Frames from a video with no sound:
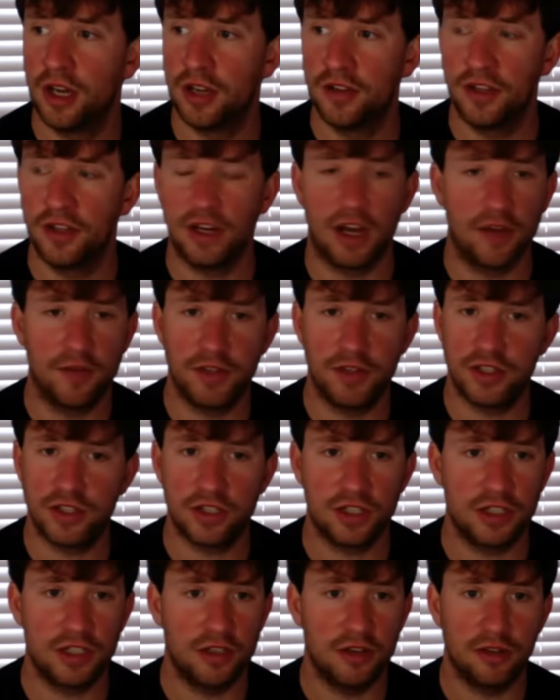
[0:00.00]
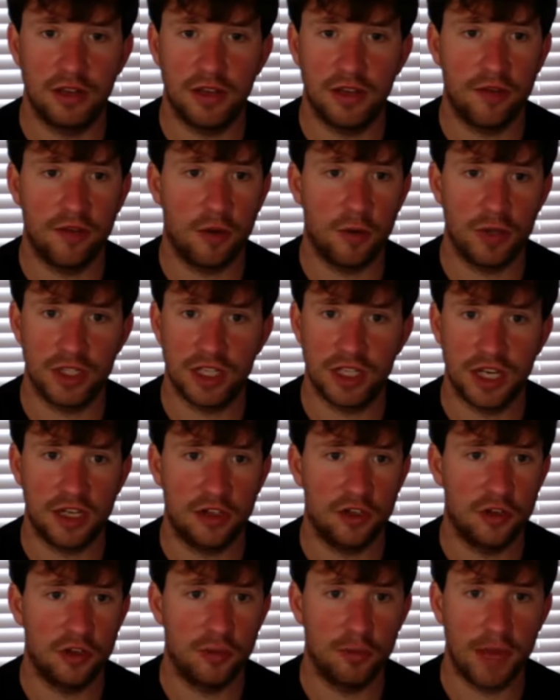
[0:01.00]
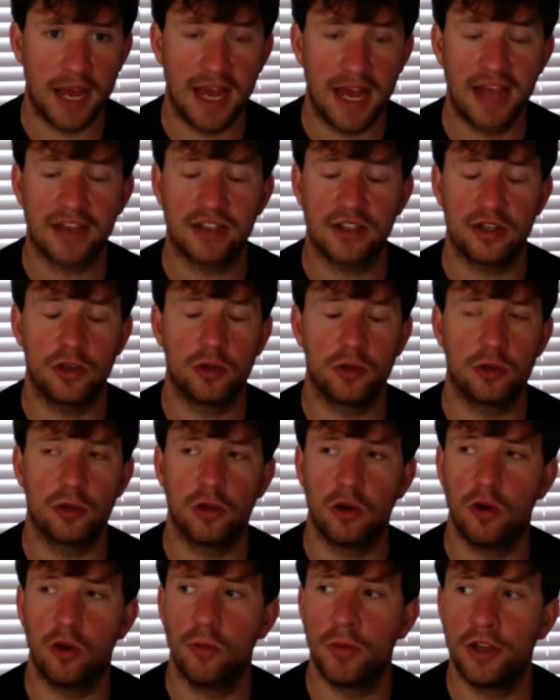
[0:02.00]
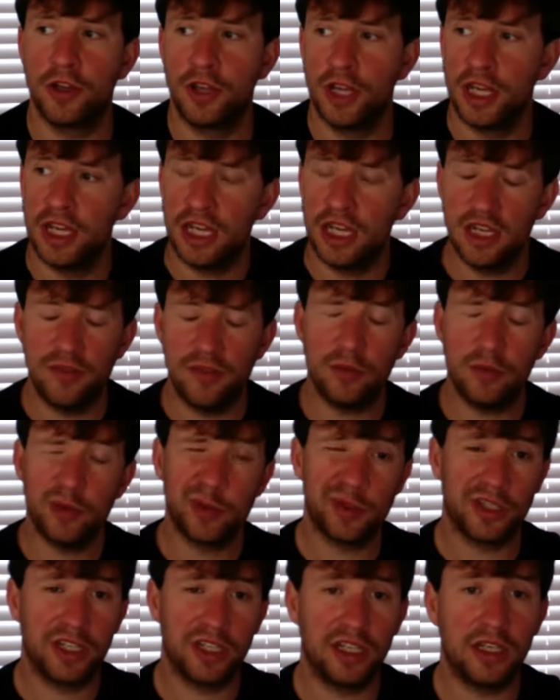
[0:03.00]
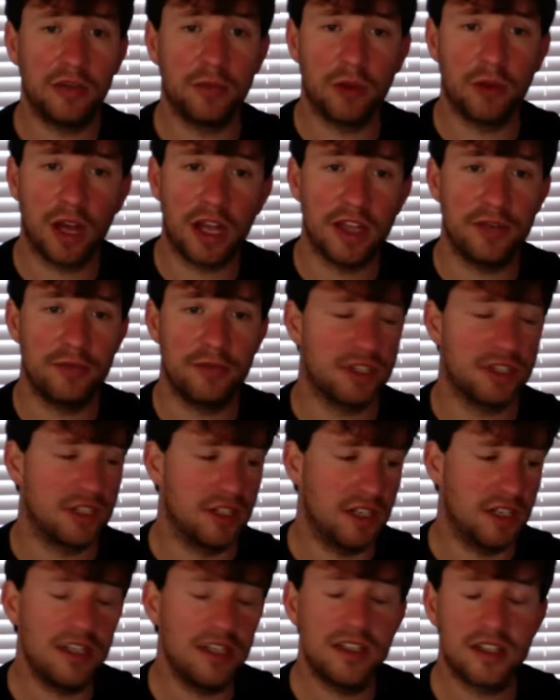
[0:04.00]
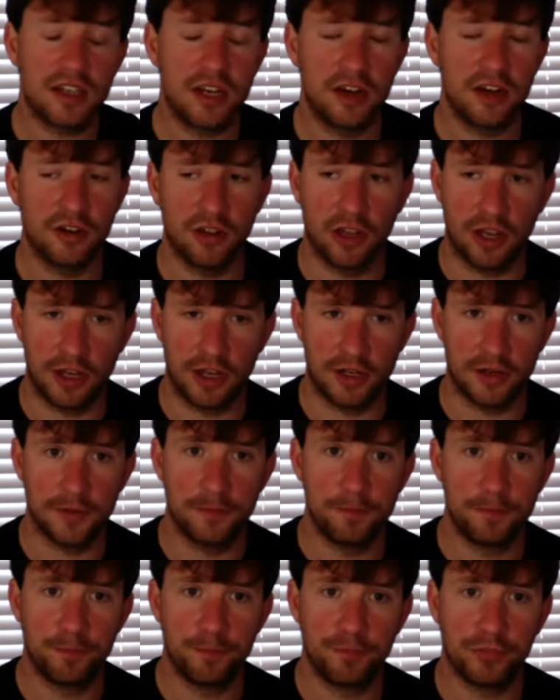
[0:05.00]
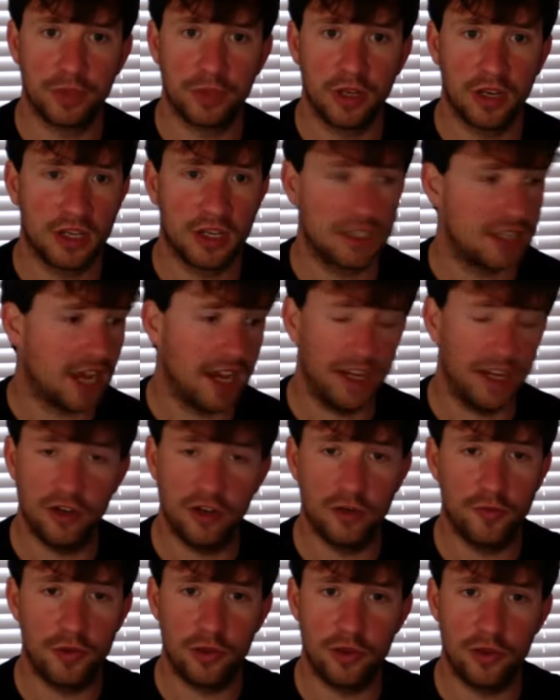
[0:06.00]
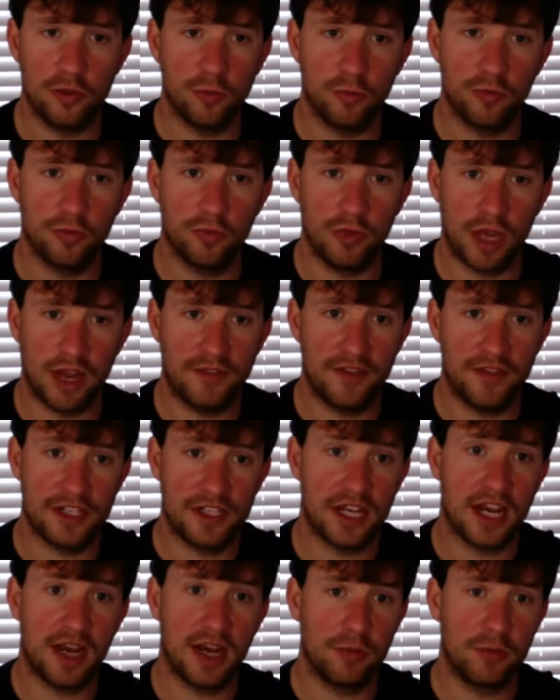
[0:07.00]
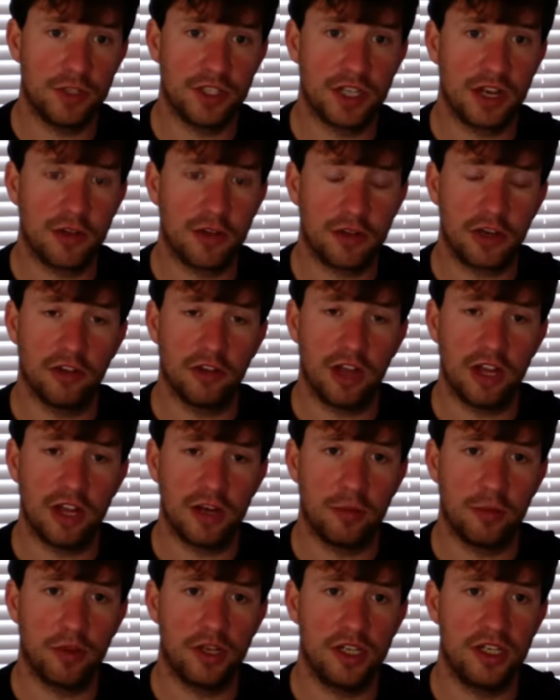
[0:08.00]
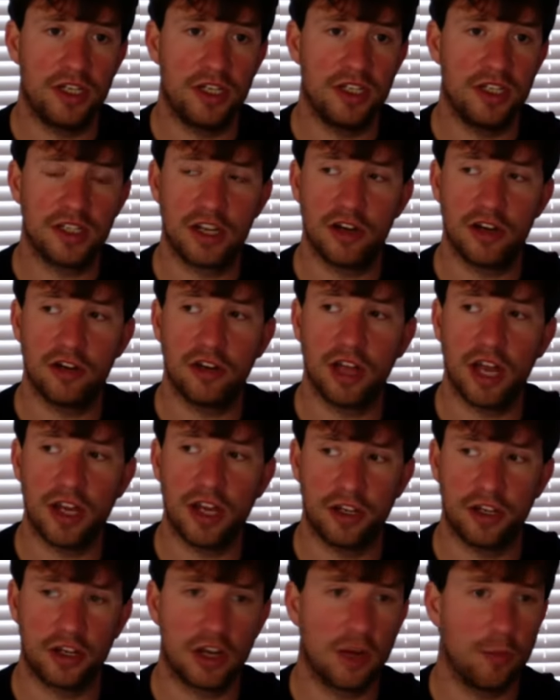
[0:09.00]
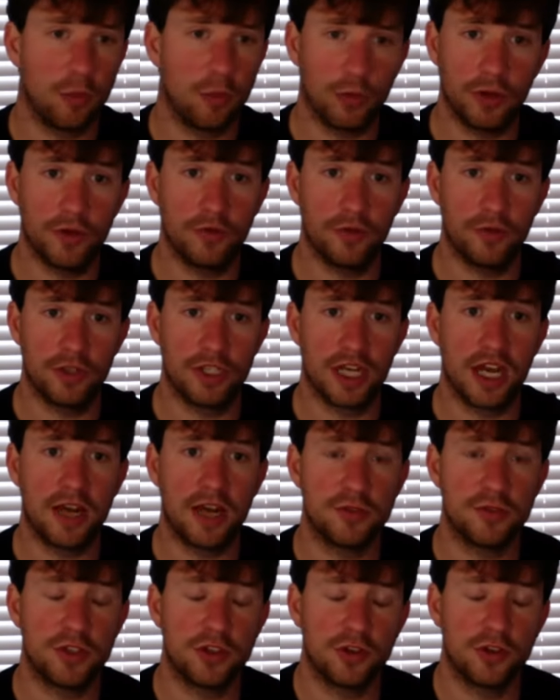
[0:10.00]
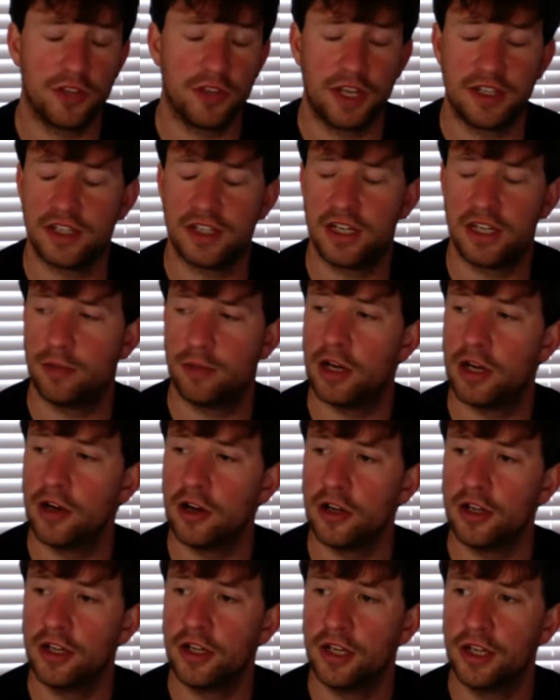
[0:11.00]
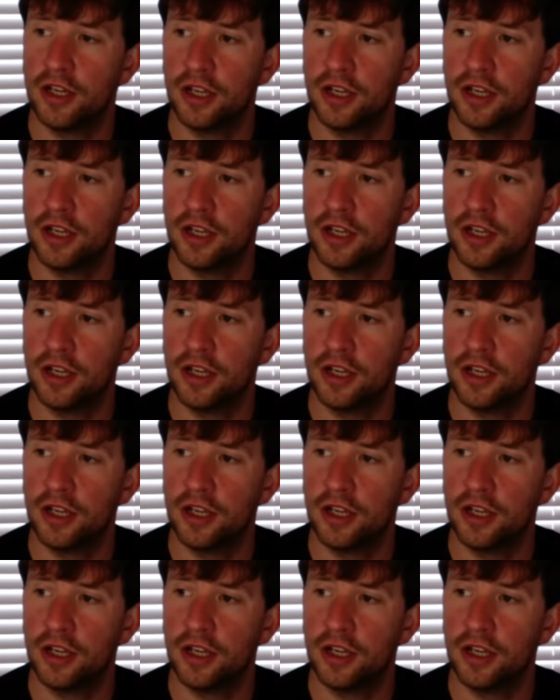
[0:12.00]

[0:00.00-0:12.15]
and then obviously they've always had good backs at Oklahoma. Even when Lincoln Riley was at East Carolina, because I interviewed him at the time when South Carolina played East Carolina a couple different times during that same era,